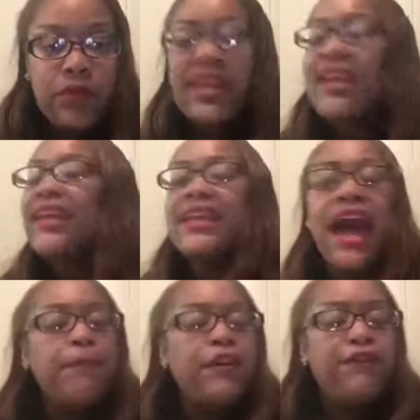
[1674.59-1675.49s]
It
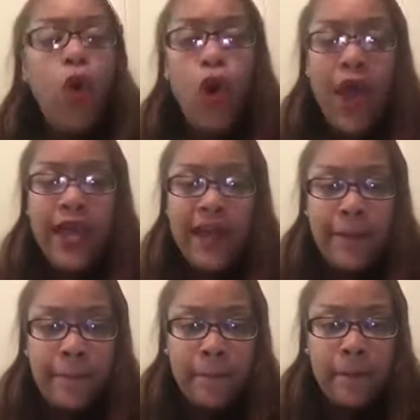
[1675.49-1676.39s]
cannot be void.
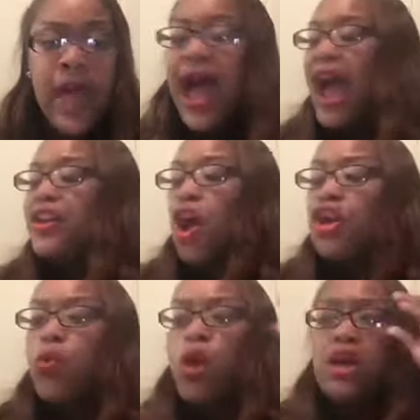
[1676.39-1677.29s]
I know
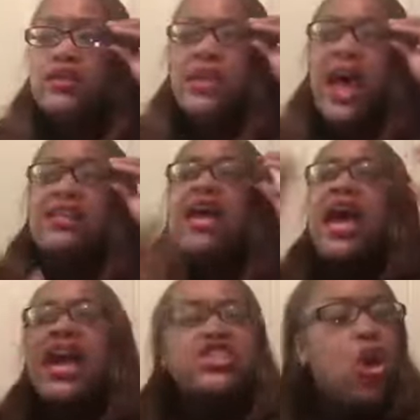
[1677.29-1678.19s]
the world says
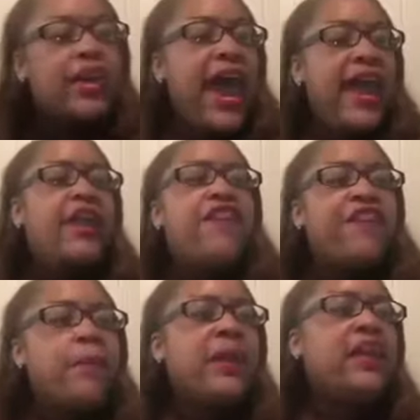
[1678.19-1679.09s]
it's okay
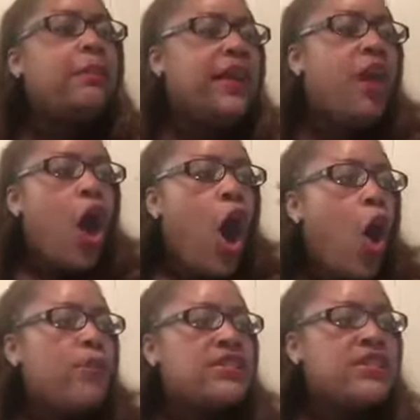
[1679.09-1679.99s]
for me to be
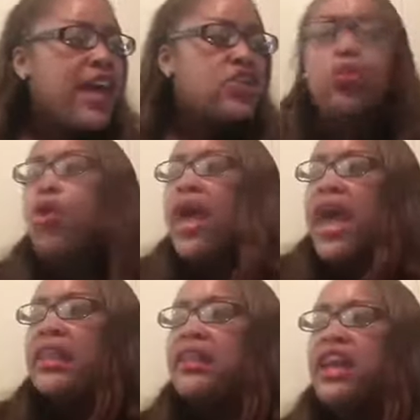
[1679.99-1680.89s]
homosexual
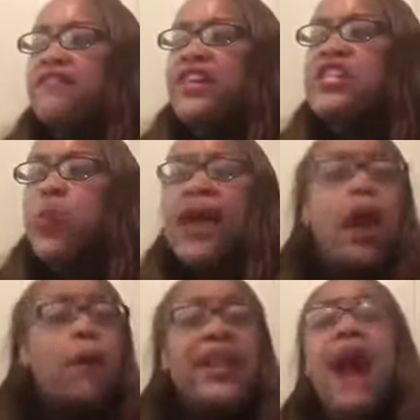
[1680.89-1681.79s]
and live this way,
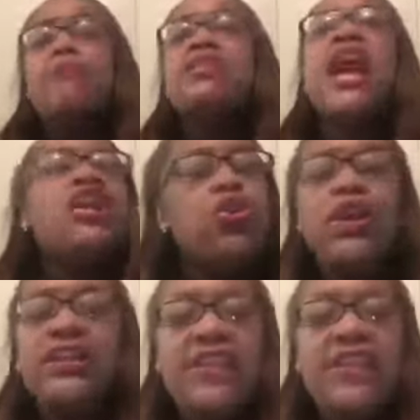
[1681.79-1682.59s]
but I'm telling you the